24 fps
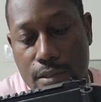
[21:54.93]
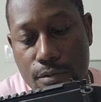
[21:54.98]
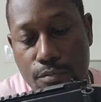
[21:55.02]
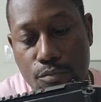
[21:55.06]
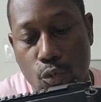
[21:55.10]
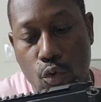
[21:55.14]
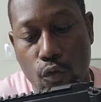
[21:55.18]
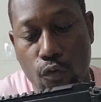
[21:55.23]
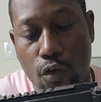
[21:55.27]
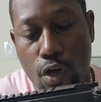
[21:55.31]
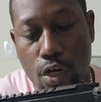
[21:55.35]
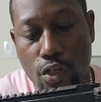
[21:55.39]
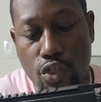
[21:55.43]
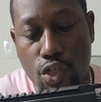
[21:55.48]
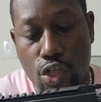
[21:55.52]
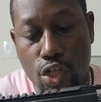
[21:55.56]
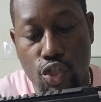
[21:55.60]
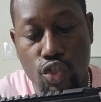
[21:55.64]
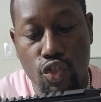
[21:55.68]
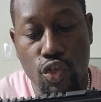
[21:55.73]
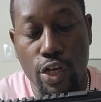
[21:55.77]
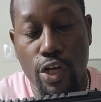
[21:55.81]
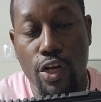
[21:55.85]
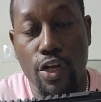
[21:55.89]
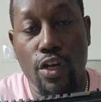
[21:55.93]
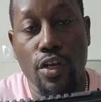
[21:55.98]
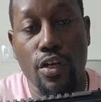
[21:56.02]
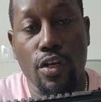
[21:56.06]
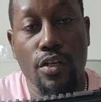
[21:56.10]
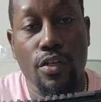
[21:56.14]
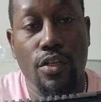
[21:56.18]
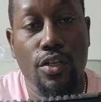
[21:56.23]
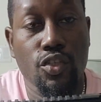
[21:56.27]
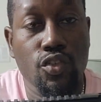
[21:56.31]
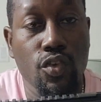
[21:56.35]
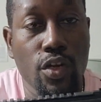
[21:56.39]
Move on to the
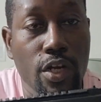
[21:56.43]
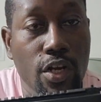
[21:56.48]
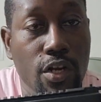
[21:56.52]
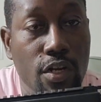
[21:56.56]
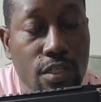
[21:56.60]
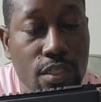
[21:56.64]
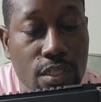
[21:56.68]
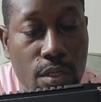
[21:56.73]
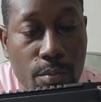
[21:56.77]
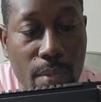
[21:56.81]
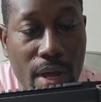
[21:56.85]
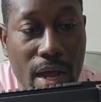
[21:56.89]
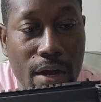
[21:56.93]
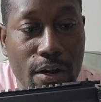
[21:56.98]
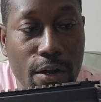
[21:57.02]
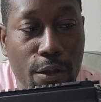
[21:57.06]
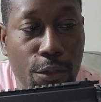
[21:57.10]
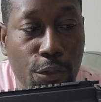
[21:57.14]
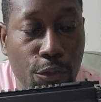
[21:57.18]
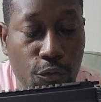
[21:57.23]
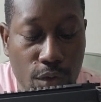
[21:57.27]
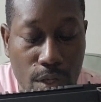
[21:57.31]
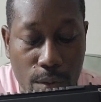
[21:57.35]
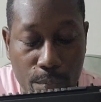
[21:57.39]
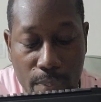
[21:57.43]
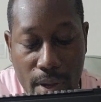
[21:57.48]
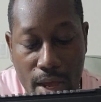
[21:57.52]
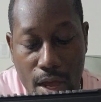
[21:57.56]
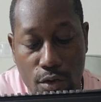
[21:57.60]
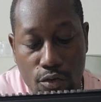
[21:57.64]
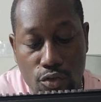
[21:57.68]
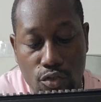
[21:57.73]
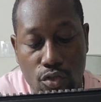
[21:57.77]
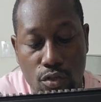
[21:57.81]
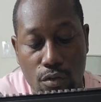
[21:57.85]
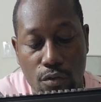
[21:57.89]
trigger. The trigger is about a 3
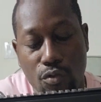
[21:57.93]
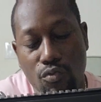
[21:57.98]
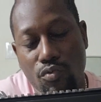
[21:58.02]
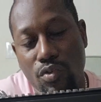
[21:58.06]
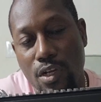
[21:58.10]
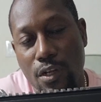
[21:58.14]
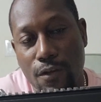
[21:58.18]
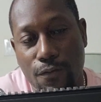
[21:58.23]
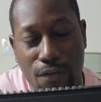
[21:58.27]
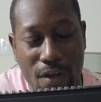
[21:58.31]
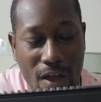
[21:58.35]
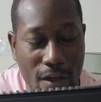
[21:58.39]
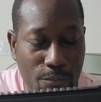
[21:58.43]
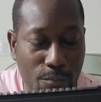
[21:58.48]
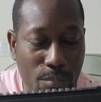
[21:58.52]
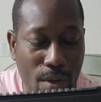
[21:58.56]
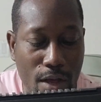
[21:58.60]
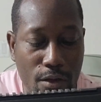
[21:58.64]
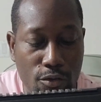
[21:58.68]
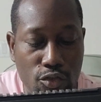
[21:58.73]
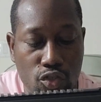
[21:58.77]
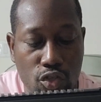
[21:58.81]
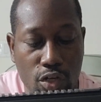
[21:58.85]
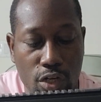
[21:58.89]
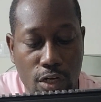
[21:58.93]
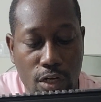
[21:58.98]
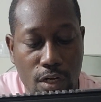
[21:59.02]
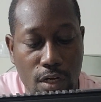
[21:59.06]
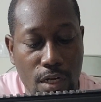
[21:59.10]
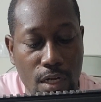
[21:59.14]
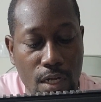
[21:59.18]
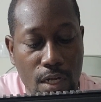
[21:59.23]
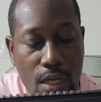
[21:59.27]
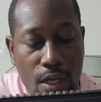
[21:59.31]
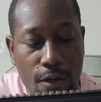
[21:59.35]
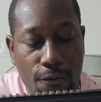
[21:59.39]
to 5 pound
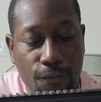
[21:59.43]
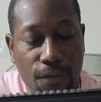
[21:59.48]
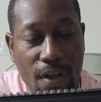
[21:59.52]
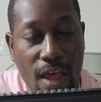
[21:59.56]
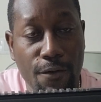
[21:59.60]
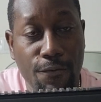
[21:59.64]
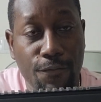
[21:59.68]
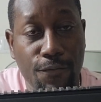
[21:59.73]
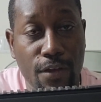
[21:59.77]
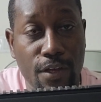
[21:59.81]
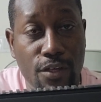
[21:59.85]
trigger, flat